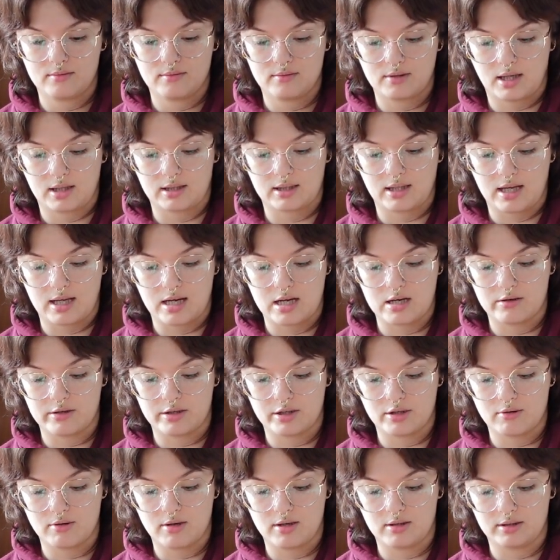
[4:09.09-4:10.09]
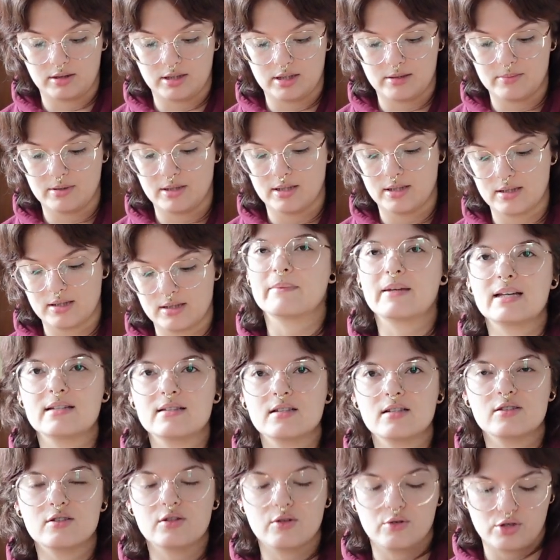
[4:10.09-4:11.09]
got that hairy quality, but because
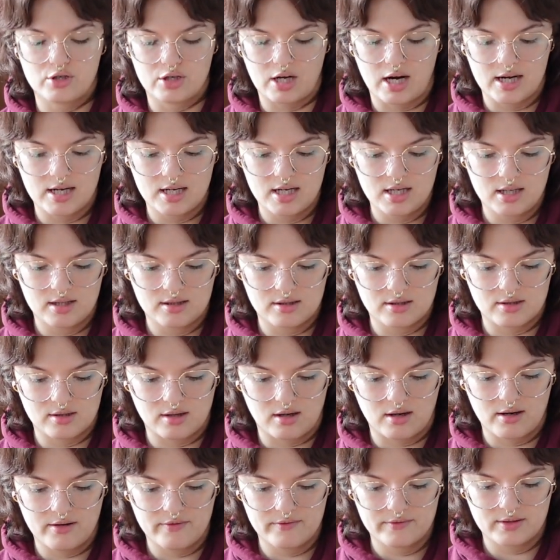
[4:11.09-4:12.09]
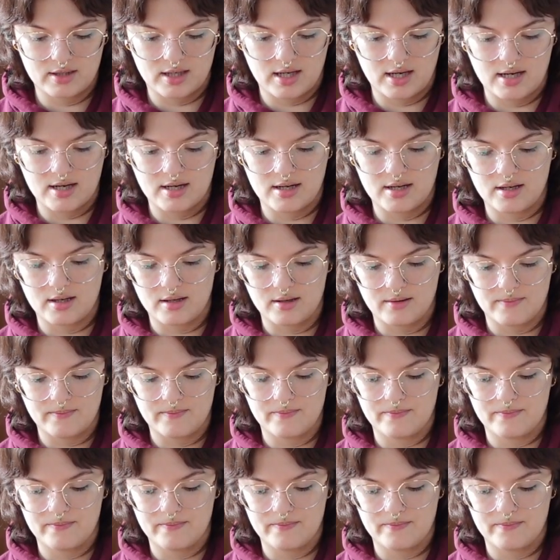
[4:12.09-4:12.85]
it's so shiny and soft, I